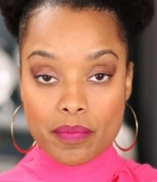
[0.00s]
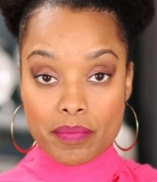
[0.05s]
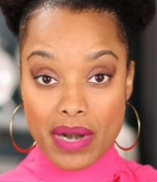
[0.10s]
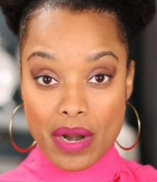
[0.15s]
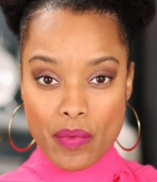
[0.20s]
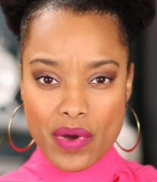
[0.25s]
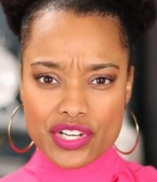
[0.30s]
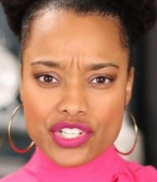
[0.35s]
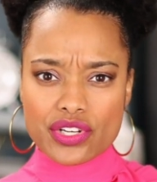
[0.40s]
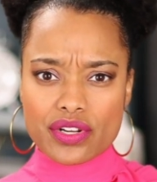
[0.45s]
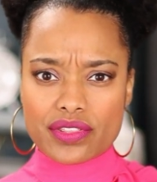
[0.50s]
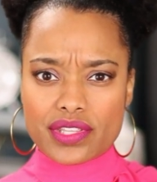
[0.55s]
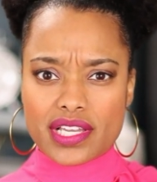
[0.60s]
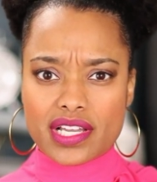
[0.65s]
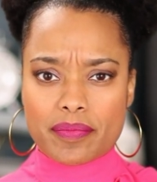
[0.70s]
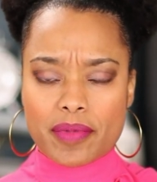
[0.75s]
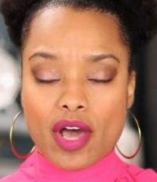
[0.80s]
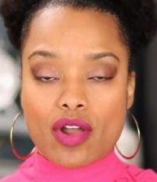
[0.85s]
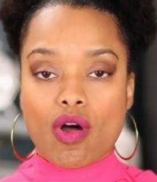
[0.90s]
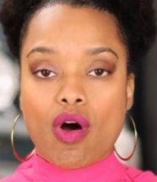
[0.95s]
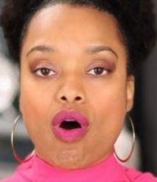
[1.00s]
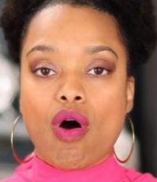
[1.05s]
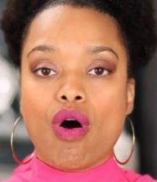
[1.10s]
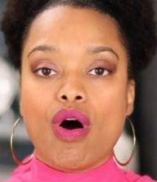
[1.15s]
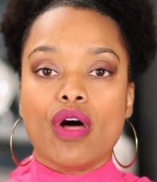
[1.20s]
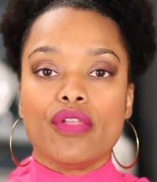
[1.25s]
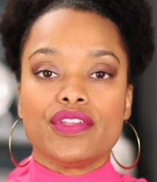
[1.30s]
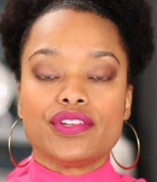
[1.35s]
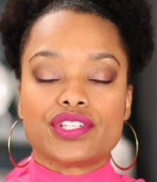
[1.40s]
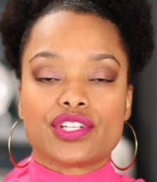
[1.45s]
But I want you to think about
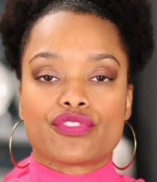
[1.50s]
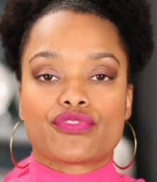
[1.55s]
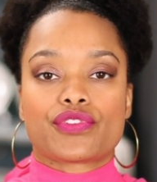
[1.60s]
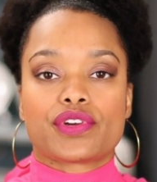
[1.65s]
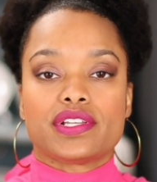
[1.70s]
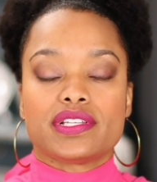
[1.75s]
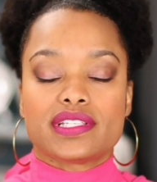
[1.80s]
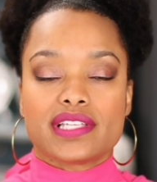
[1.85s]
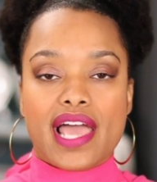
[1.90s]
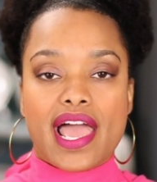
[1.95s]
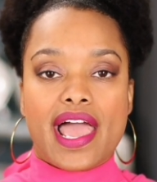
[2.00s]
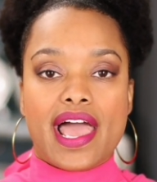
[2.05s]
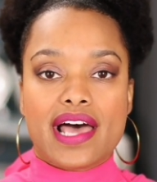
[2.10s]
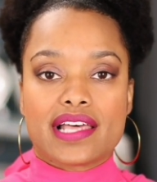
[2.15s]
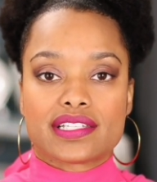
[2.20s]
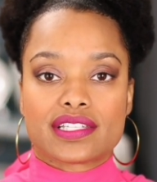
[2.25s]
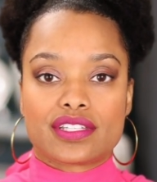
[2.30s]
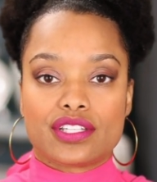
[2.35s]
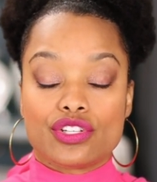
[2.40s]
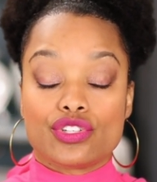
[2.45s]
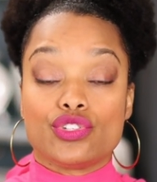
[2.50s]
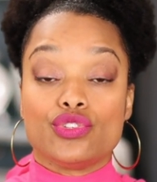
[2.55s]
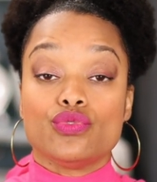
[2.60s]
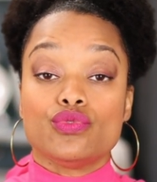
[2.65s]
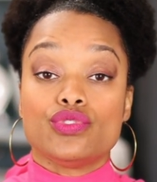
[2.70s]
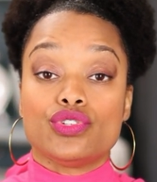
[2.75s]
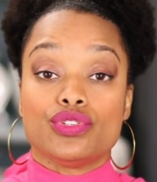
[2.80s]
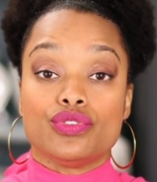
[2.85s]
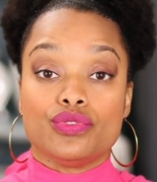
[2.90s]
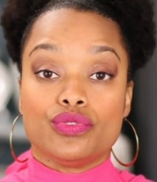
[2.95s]
all the different tasks that
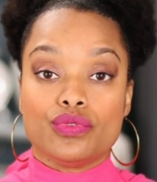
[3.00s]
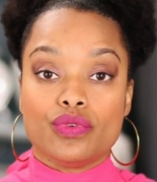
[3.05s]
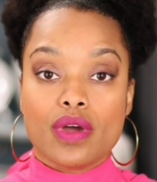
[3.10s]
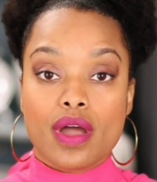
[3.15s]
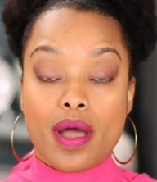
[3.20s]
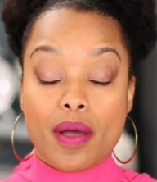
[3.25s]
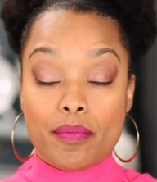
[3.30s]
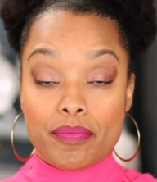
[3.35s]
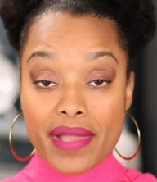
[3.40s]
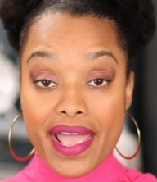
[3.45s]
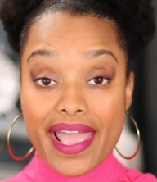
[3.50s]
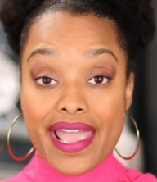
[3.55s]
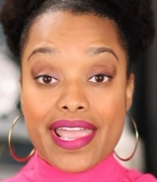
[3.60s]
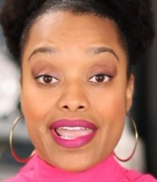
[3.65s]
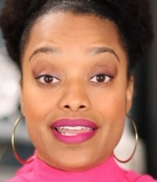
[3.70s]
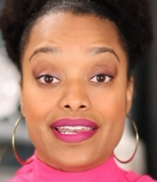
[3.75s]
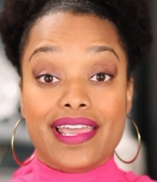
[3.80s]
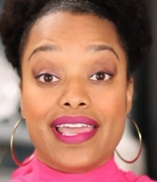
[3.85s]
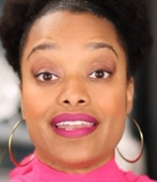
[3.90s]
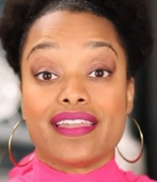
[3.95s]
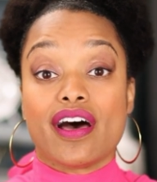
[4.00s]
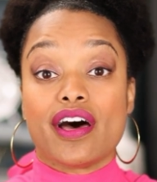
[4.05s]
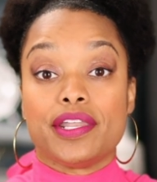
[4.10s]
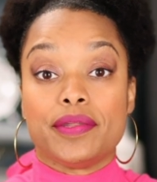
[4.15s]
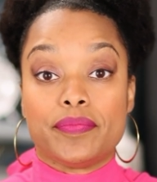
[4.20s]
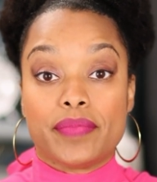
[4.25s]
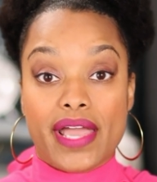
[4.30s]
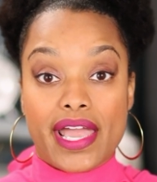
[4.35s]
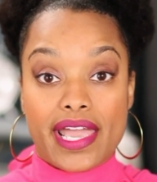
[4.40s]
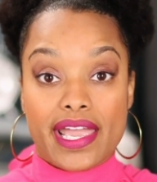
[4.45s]
you do, paid and
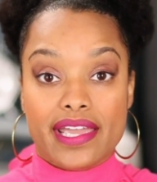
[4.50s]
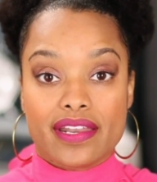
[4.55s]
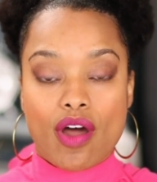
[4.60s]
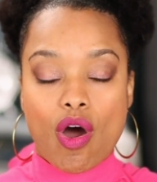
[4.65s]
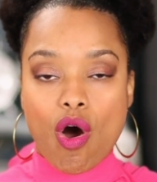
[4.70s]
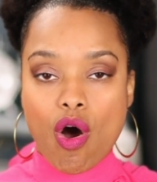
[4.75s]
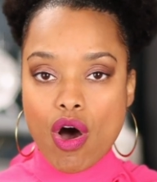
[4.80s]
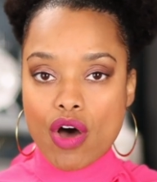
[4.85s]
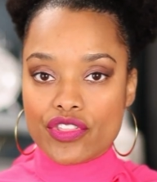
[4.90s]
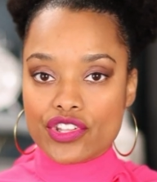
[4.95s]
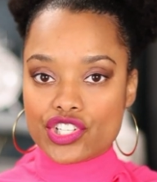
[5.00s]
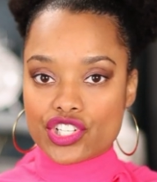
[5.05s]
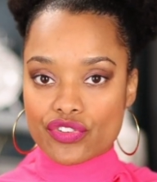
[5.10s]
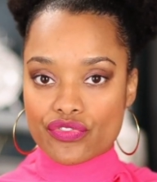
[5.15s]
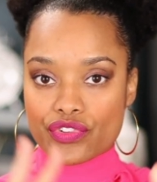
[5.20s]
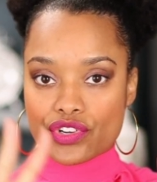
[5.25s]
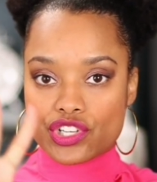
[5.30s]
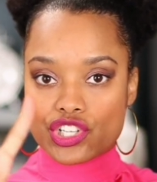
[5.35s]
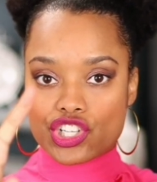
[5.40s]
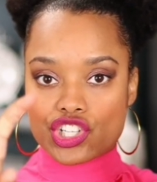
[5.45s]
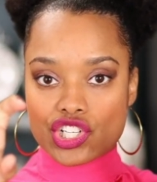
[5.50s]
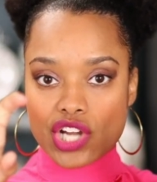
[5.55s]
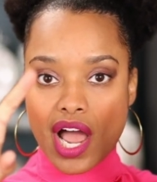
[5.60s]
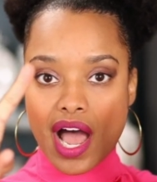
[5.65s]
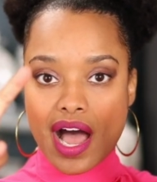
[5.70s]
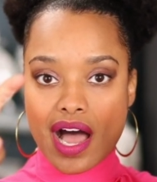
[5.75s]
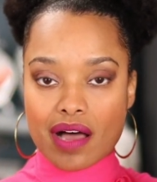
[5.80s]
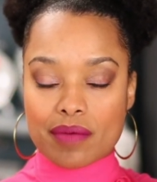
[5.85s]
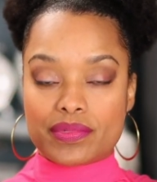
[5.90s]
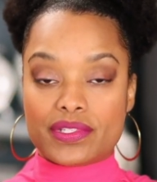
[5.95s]
unpaid, all the different
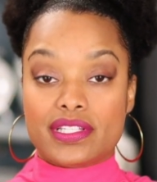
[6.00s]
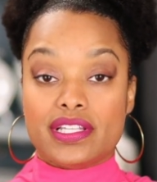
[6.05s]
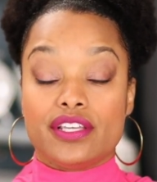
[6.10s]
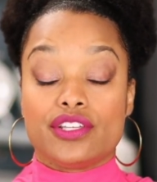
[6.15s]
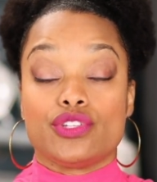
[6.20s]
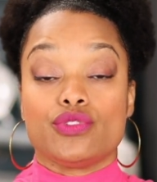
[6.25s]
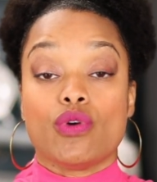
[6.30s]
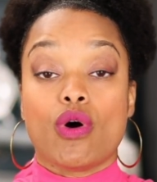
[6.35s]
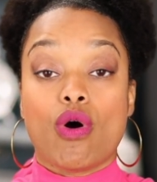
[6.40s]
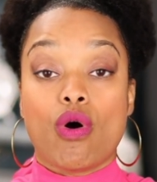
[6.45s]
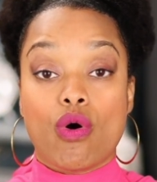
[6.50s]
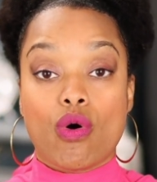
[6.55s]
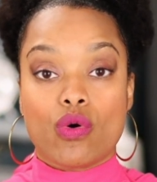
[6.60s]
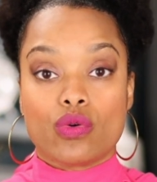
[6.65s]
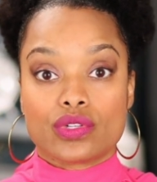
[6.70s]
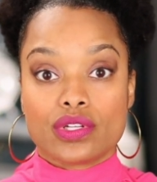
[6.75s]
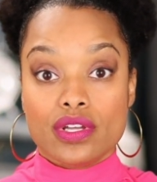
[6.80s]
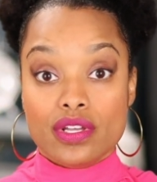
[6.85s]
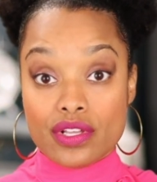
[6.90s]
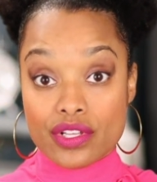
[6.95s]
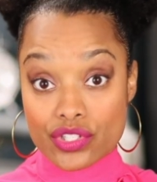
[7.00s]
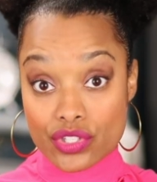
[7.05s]
jobs that you hold.